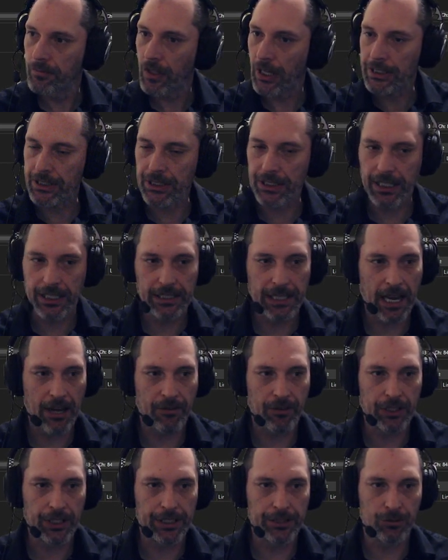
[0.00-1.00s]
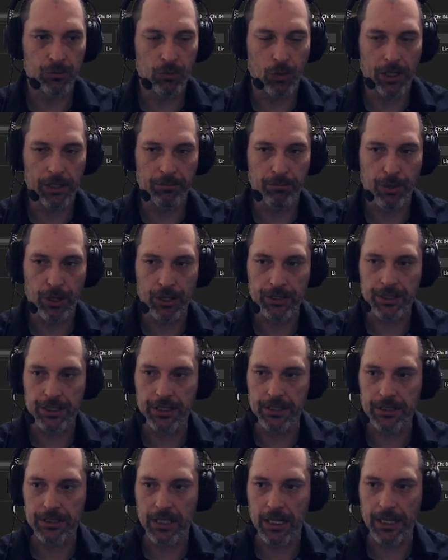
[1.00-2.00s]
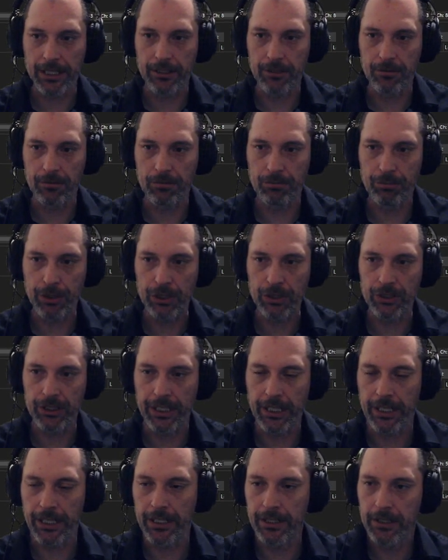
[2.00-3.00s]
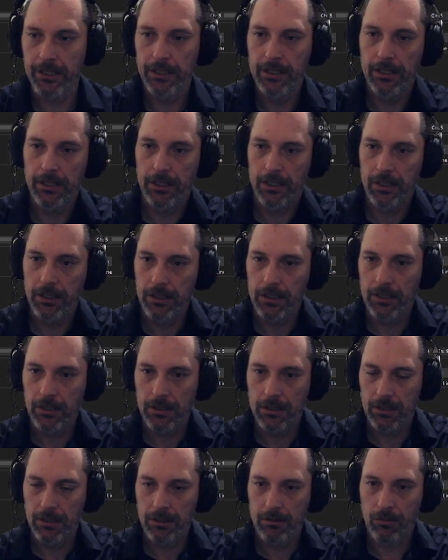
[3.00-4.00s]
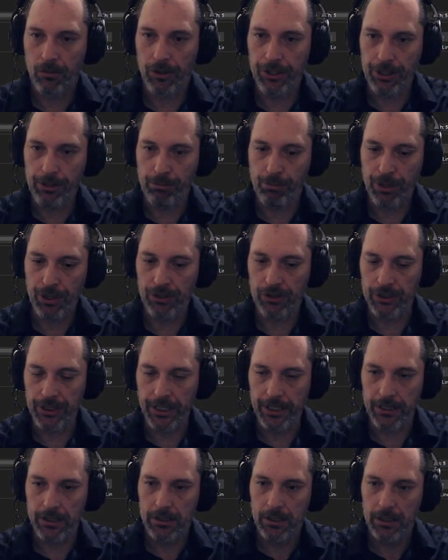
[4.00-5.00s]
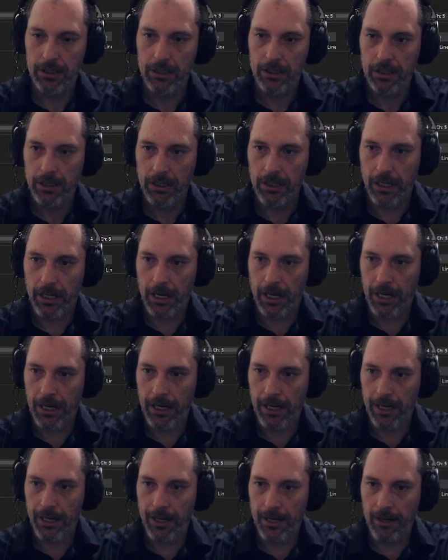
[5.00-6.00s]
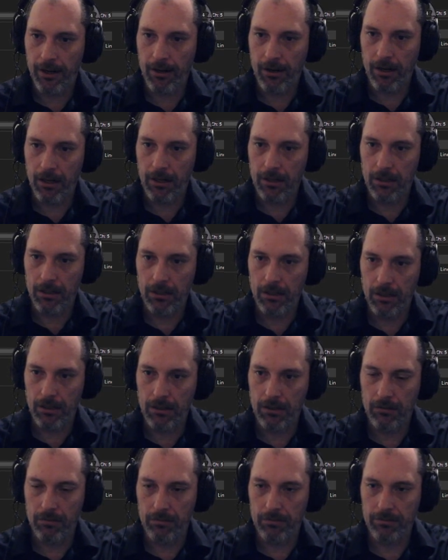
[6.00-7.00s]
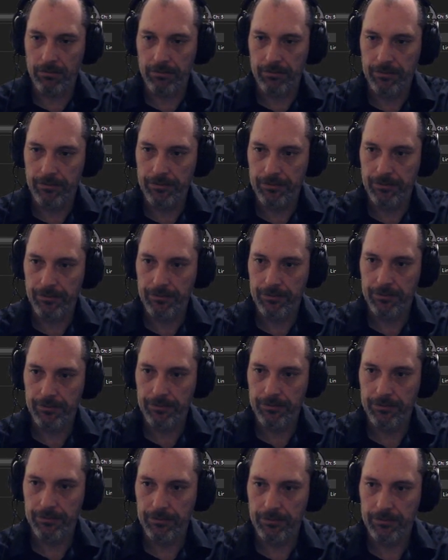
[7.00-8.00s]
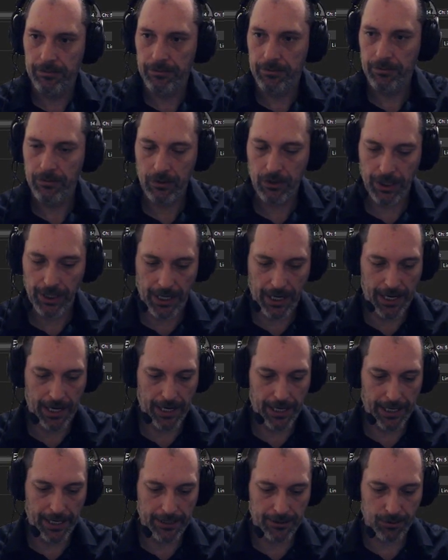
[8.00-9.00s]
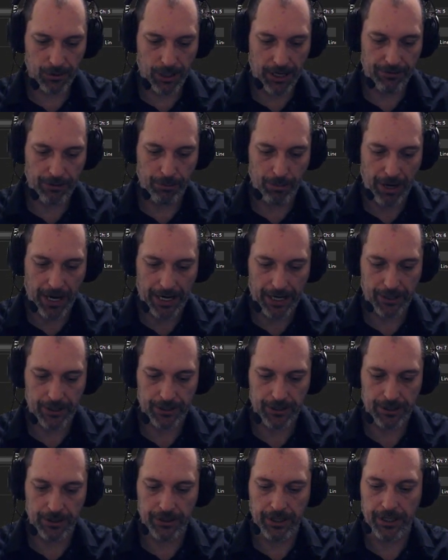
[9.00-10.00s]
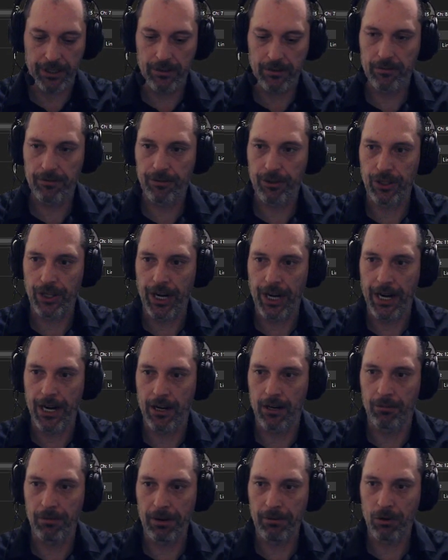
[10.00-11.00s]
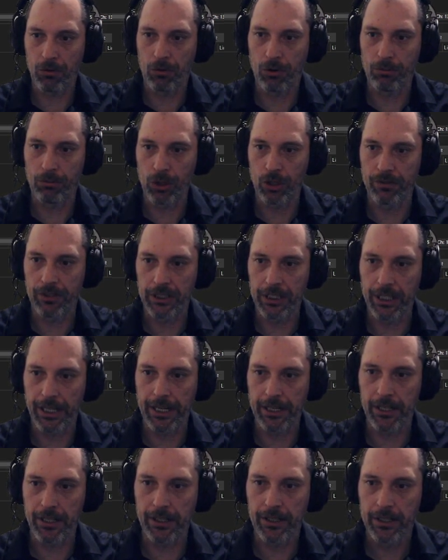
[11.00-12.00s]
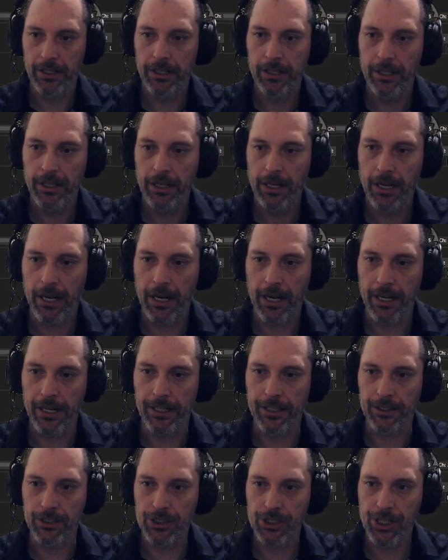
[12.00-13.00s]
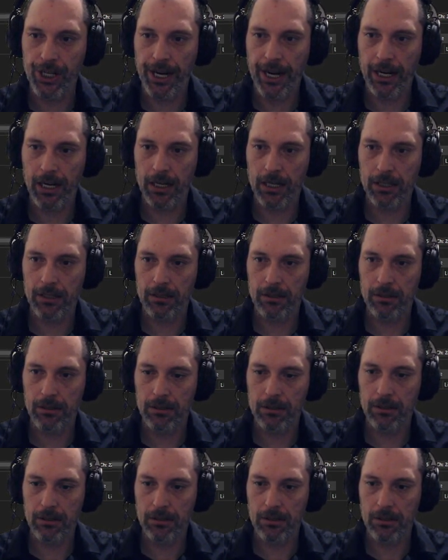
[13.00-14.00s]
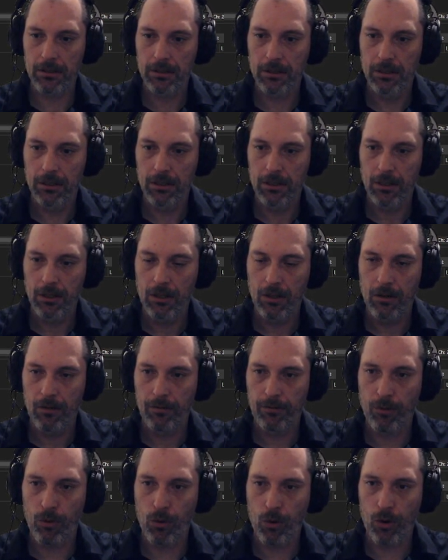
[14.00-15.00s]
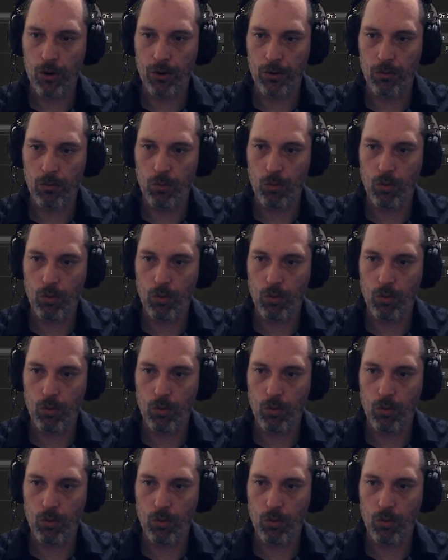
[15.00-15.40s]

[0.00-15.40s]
Because you need to have at least one person assigned to building it when you build it. Yeah, I guess we'll have the banker do it for now. Maybe we'll move it later. Check for